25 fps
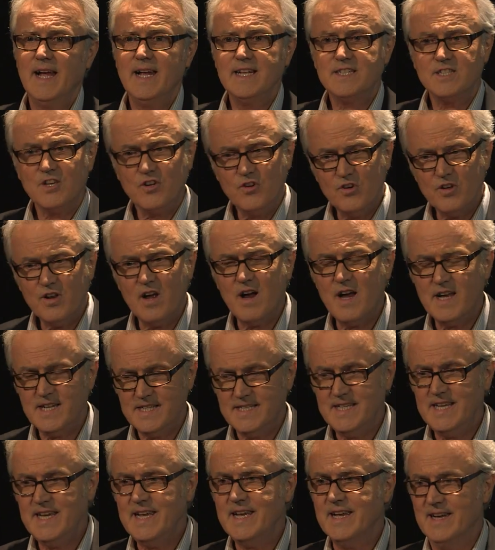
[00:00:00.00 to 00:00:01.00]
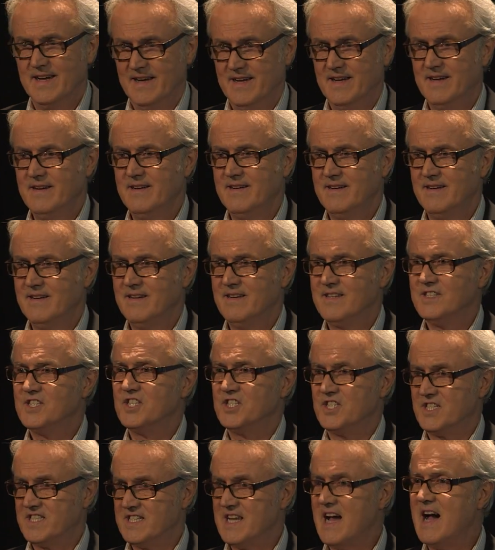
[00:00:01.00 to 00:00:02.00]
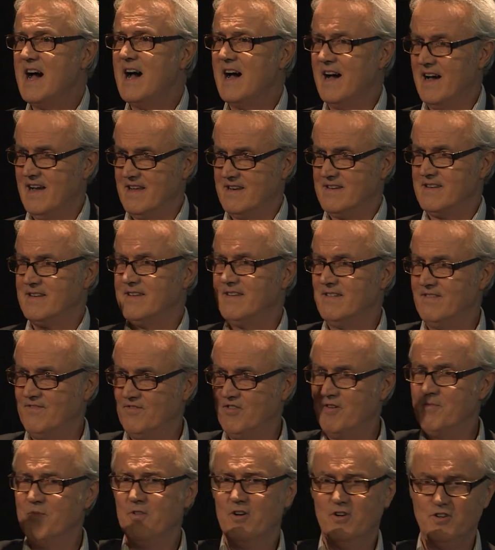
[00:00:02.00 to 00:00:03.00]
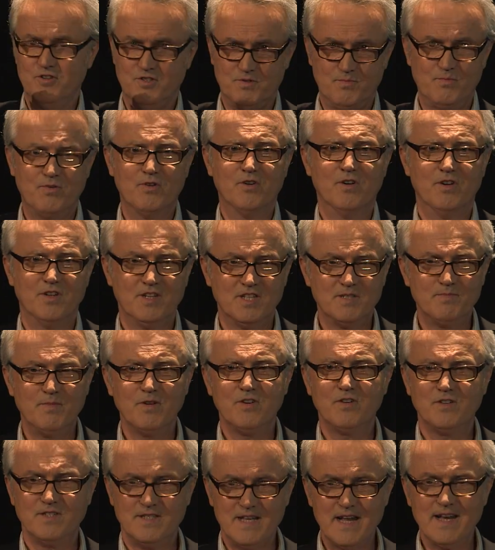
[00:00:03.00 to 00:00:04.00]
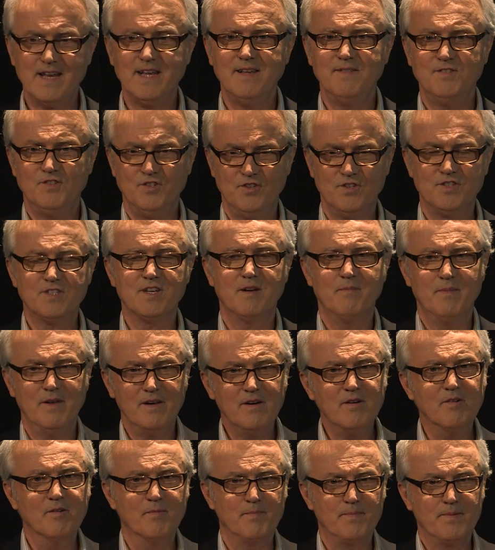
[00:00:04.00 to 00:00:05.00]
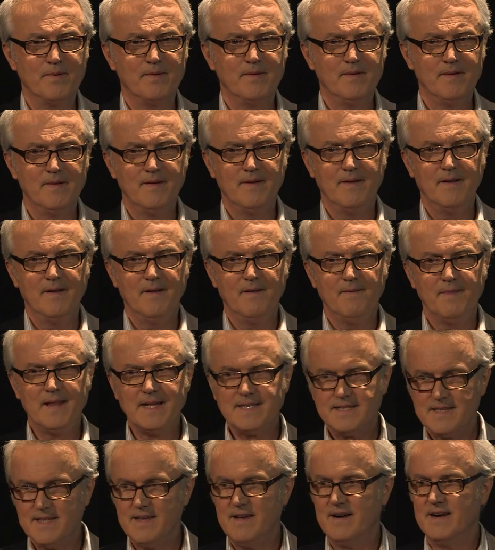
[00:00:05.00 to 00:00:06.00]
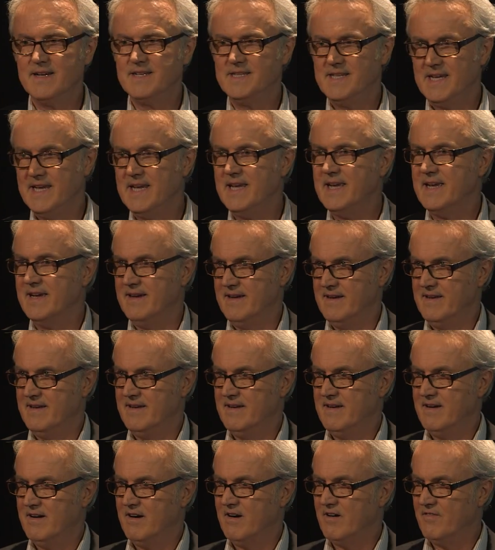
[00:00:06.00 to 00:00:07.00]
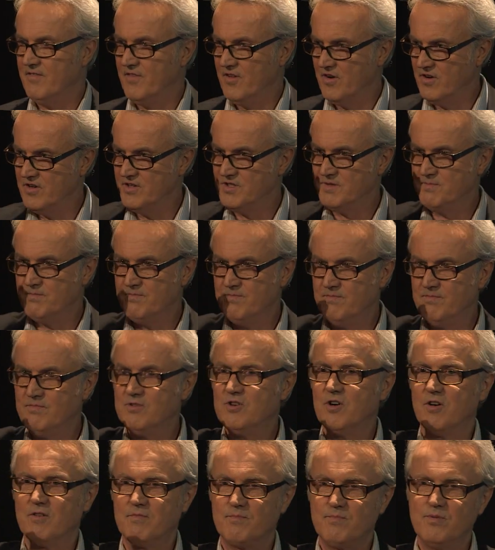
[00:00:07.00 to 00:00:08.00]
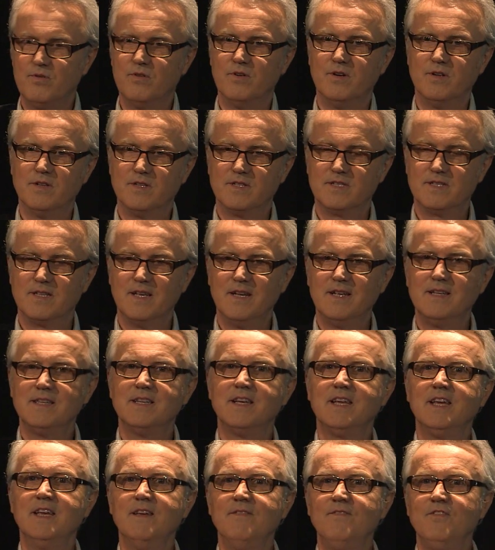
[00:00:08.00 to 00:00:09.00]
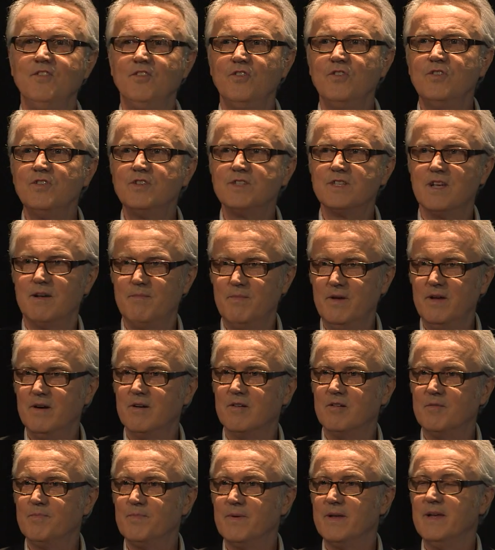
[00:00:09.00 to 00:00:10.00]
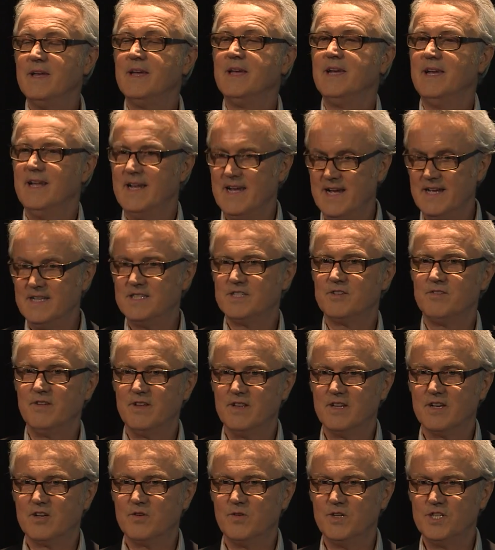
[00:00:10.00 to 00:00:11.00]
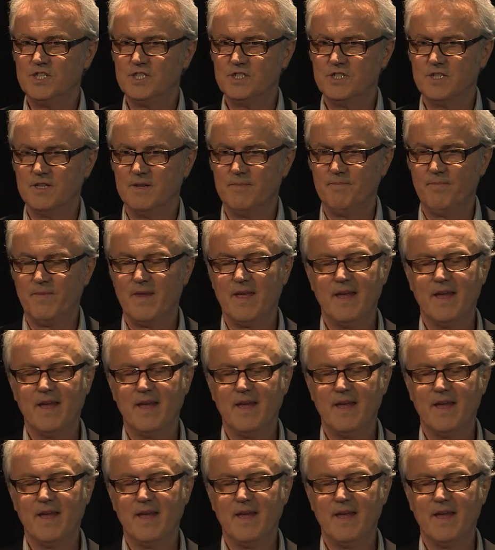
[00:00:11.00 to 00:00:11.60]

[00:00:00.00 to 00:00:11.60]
It's a good idea to start from those points because that gives you some help. That's the idea of those dot points, to give you some help in answering the question.